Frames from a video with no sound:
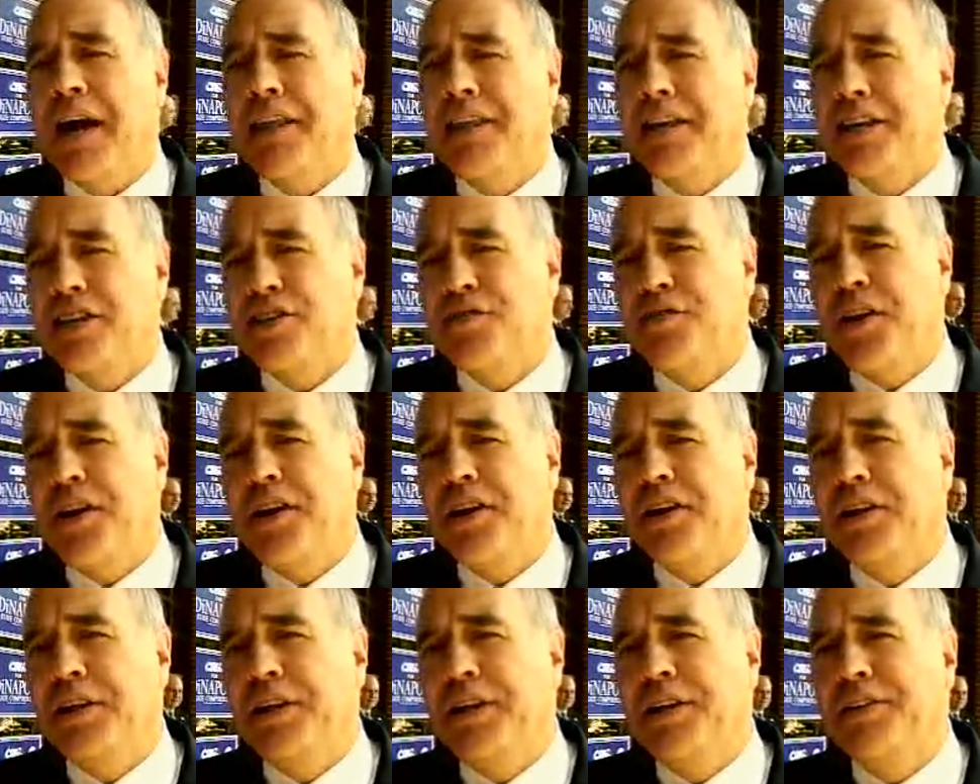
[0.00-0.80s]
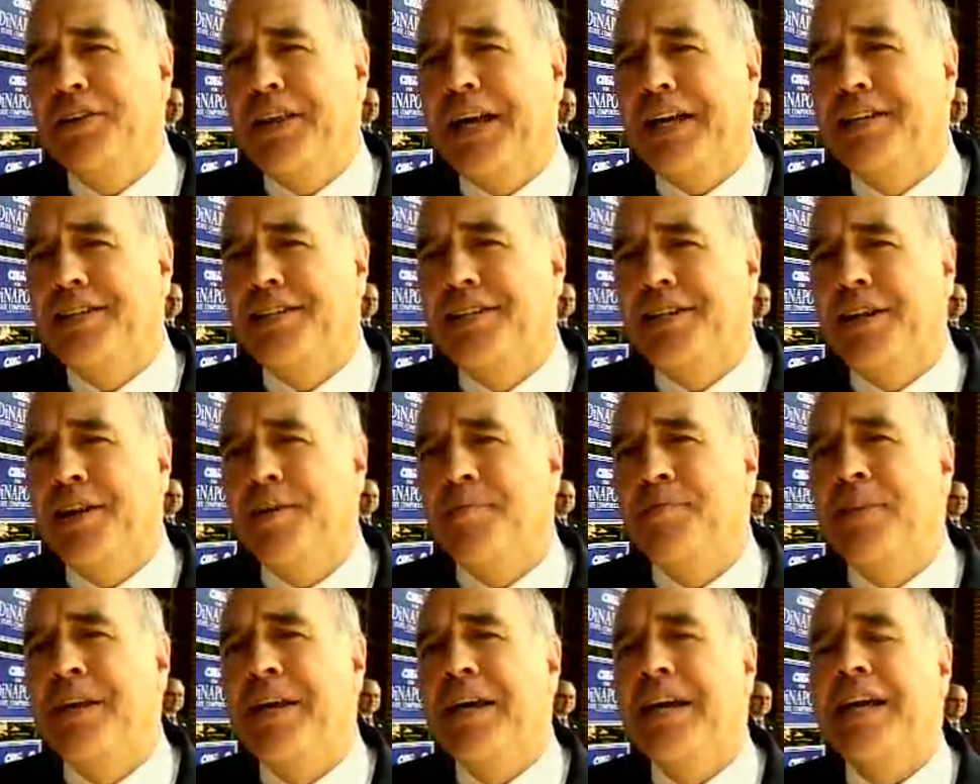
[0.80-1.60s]
I think it's very clear that
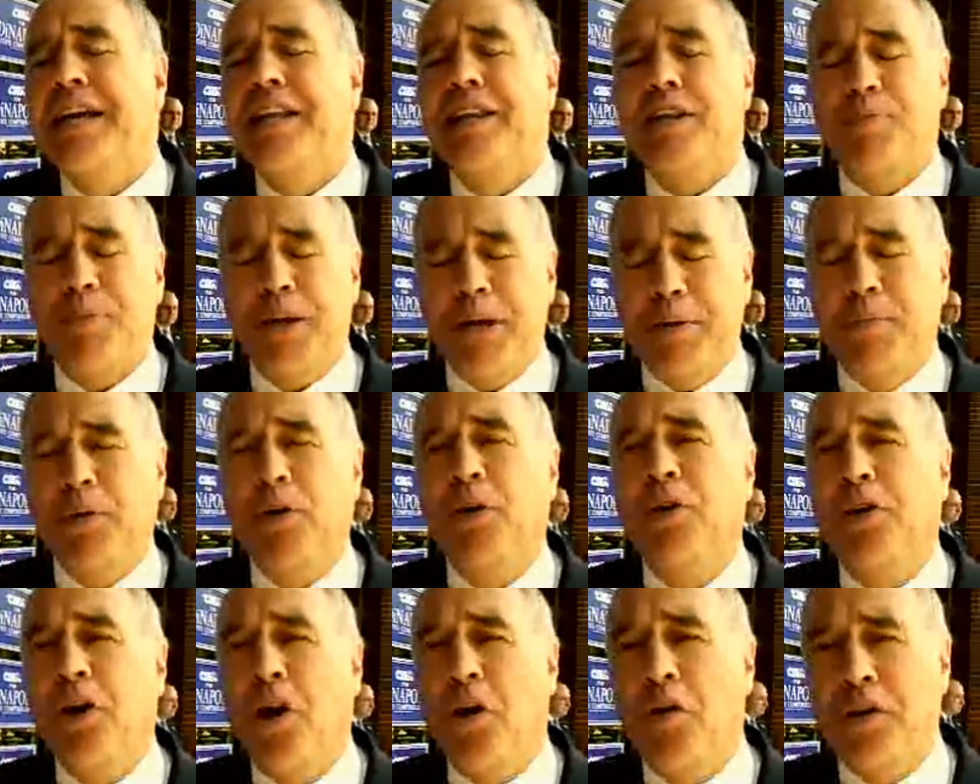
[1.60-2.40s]
um, the people